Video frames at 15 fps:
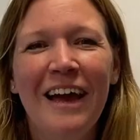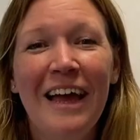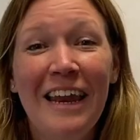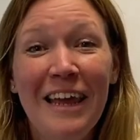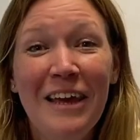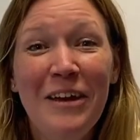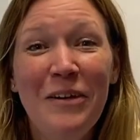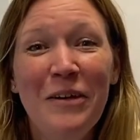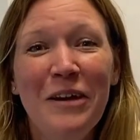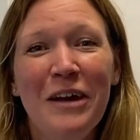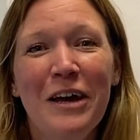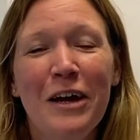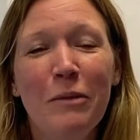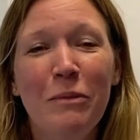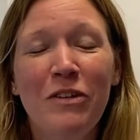Hello,
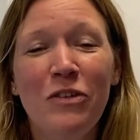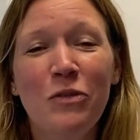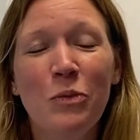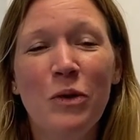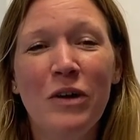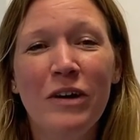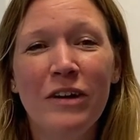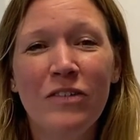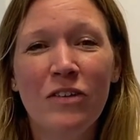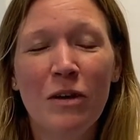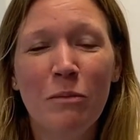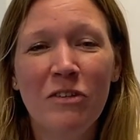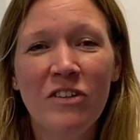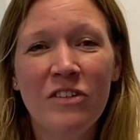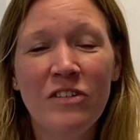I'm Mrs. Wise,
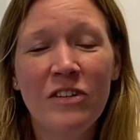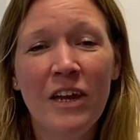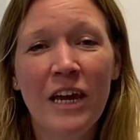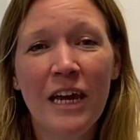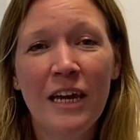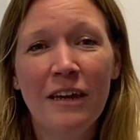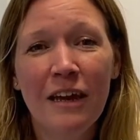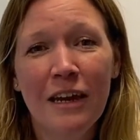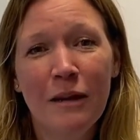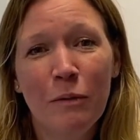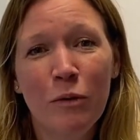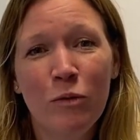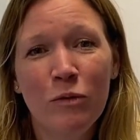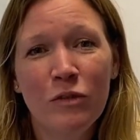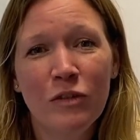I'm assistant head and I'm
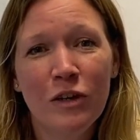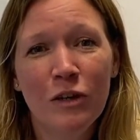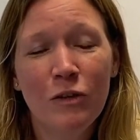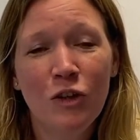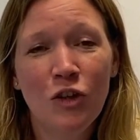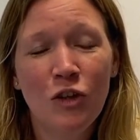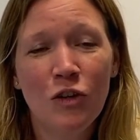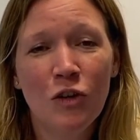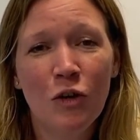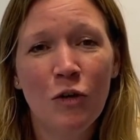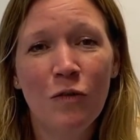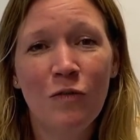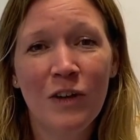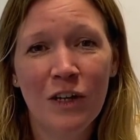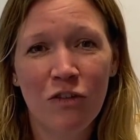also tutor
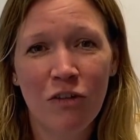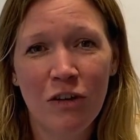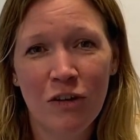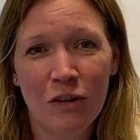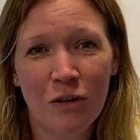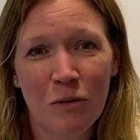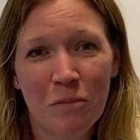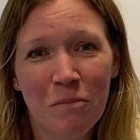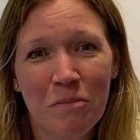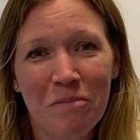of Victory 2.